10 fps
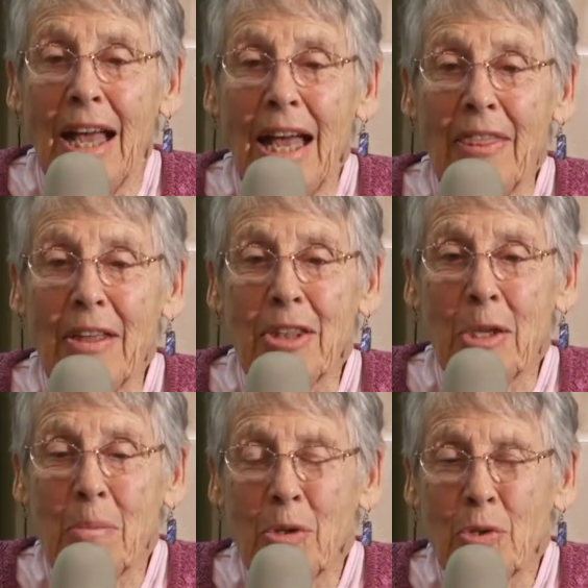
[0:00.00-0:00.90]
I think
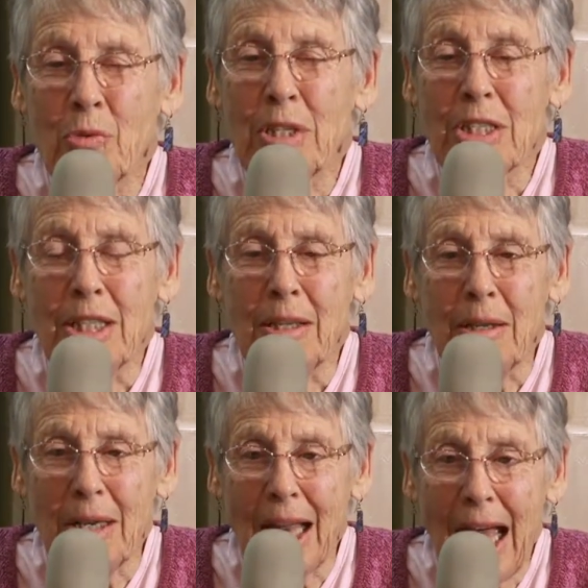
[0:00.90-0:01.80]
the most recent
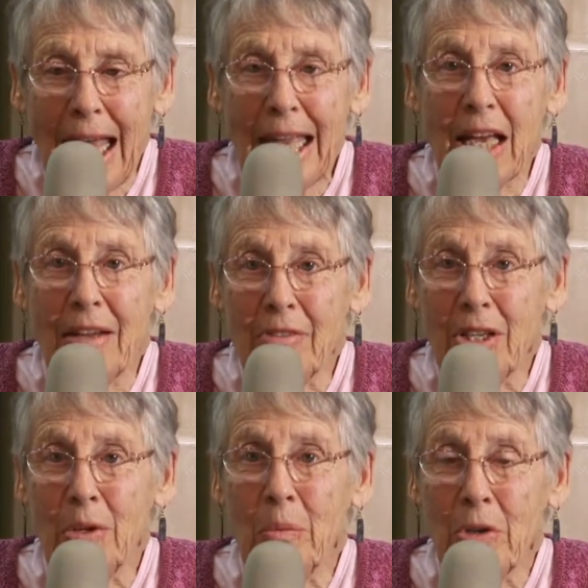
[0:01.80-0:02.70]
hike I've
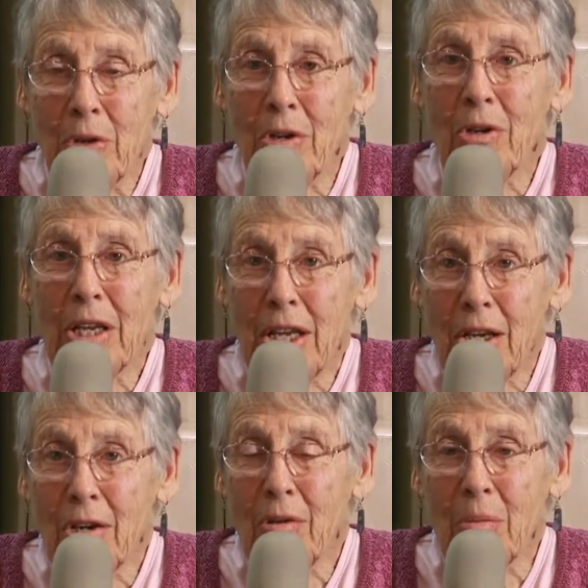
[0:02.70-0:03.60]
done with her
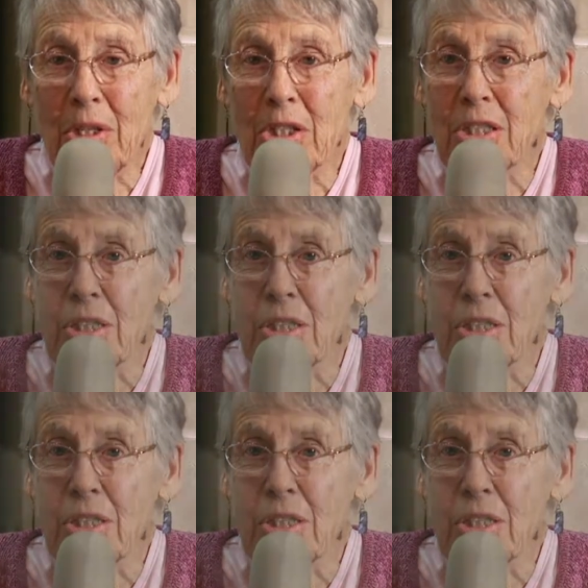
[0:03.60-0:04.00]
here was